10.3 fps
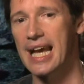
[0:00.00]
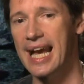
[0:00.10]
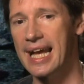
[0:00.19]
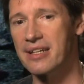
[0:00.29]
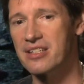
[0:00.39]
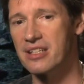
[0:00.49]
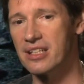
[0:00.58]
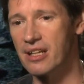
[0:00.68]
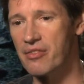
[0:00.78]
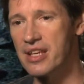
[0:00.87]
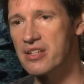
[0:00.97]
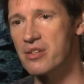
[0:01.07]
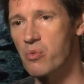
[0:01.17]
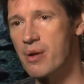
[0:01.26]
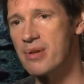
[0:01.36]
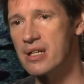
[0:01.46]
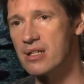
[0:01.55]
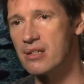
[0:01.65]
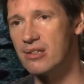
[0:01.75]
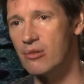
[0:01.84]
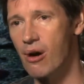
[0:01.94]
And, these are women
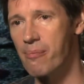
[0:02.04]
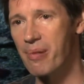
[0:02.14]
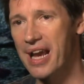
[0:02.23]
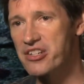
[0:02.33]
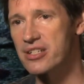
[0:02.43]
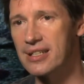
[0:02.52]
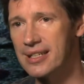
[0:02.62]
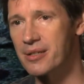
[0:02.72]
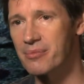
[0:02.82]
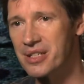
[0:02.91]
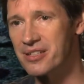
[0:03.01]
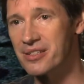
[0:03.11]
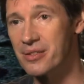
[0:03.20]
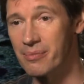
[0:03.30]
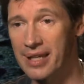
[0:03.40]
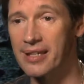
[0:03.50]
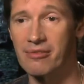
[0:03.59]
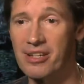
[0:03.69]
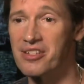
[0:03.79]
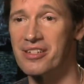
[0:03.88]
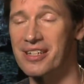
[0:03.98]
who are passionately committed to making
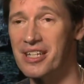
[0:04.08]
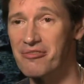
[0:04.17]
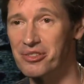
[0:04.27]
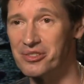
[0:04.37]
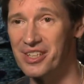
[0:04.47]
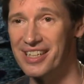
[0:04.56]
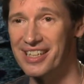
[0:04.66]
Resident Evil.